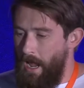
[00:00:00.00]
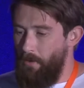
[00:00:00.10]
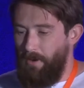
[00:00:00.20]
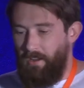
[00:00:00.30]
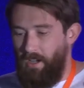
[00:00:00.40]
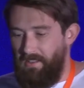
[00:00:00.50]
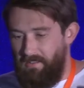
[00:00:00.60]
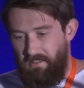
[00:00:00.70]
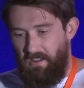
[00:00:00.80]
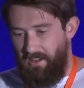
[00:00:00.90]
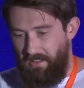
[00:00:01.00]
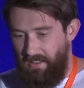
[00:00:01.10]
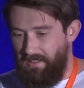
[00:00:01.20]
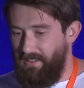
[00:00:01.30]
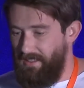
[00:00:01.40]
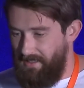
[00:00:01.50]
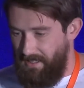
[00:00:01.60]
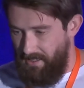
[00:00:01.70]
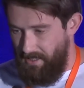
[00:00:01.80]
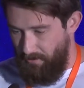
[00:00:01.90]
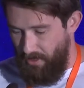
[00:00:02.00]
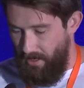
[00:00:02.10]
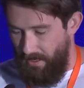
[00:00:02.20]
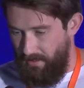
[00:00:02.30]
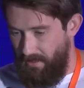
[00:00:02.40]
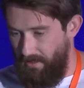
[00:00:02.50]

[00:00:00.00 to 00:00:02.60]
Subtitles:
And we're going to kind of get to this stage by